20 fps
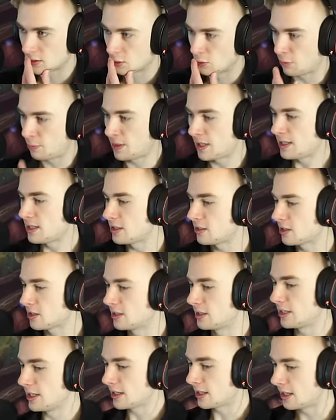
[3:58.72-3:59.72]
We'll play this
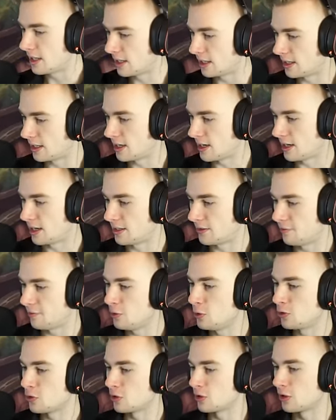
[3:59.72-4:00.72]
on like a, a
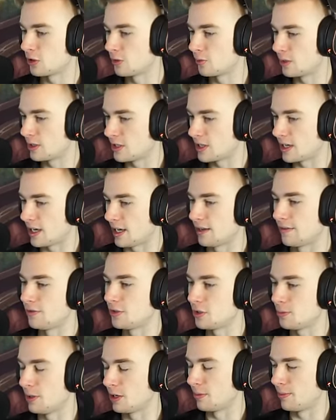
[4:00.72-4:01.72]
future turn once I have
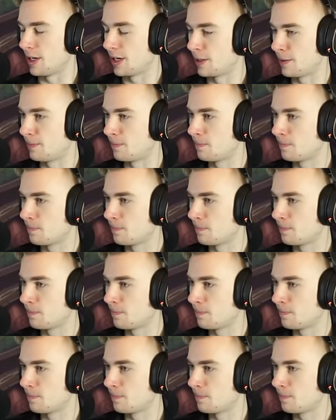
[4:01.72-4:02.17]
spare mana.